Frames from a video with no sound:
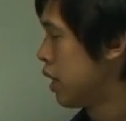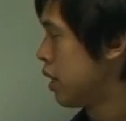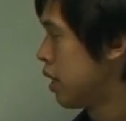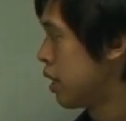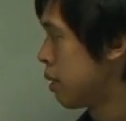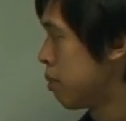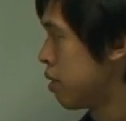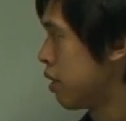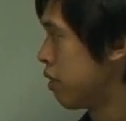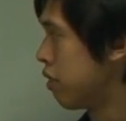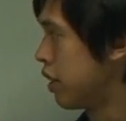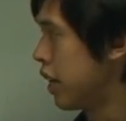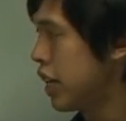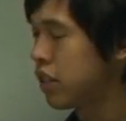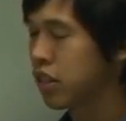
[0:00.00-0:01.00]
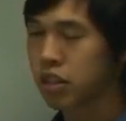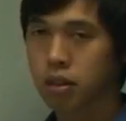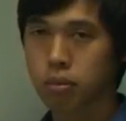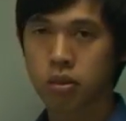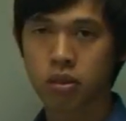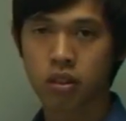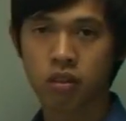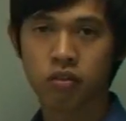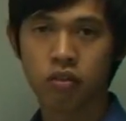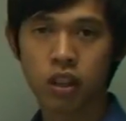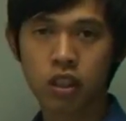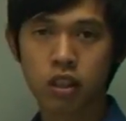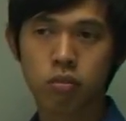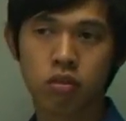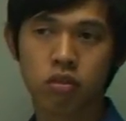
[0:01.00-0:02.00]
some sort of relationship between the
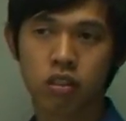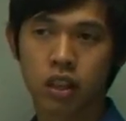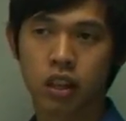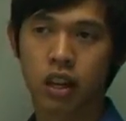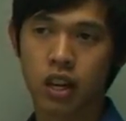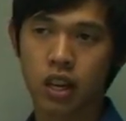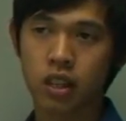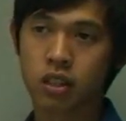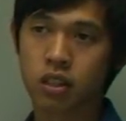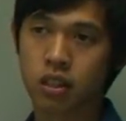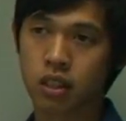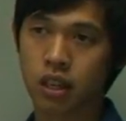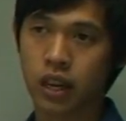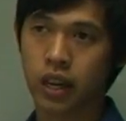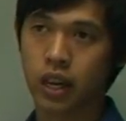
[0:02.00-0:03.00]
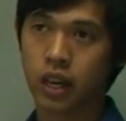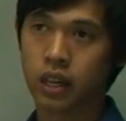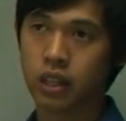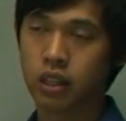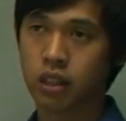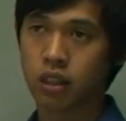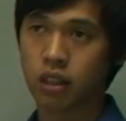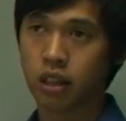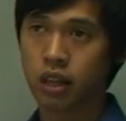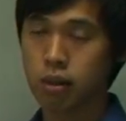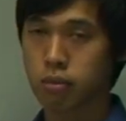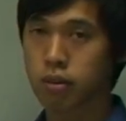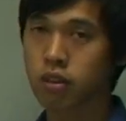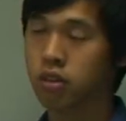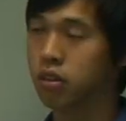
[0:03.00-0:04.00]
volume of the gas and the
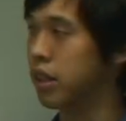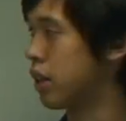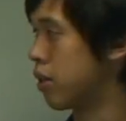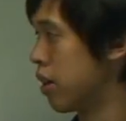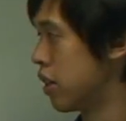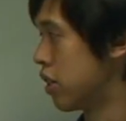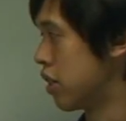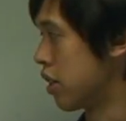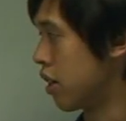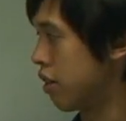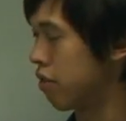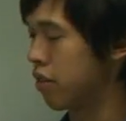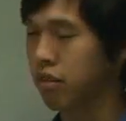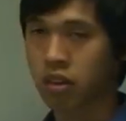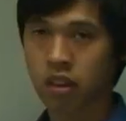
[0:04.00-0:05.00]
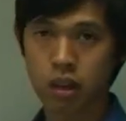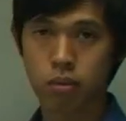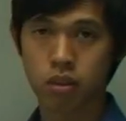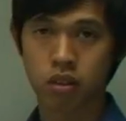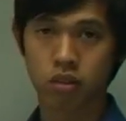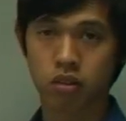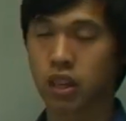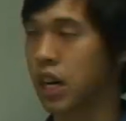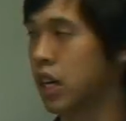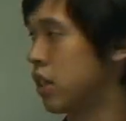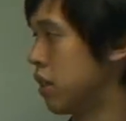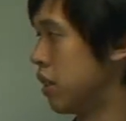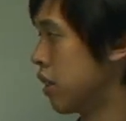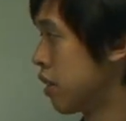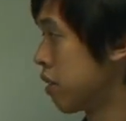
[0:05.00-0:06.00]
chemical equation of the chemical reaction.